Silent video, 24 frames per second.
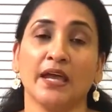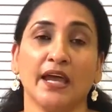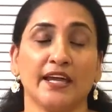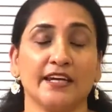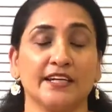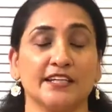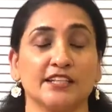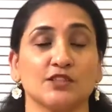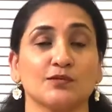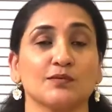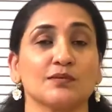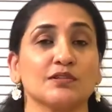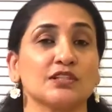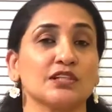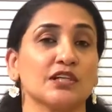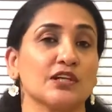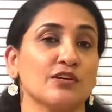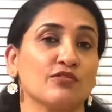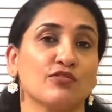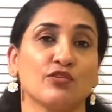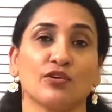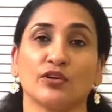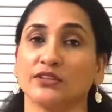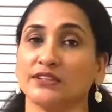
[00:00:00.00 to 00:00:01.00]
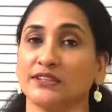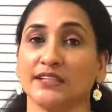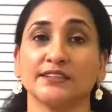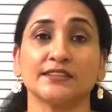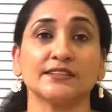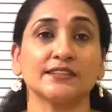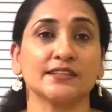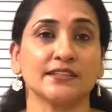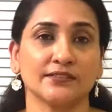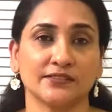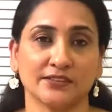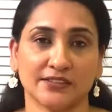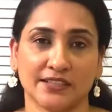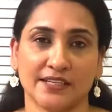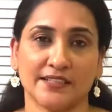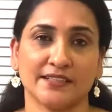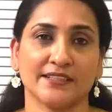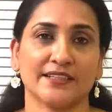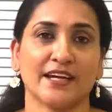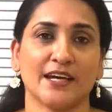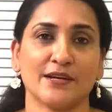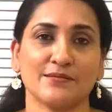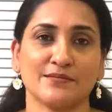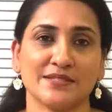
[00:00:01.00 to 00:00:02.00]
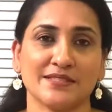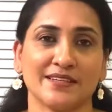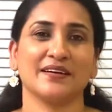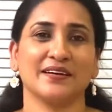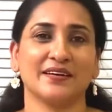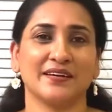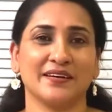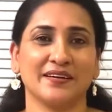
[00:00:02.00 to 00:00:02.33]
and especially for sensitive skin types.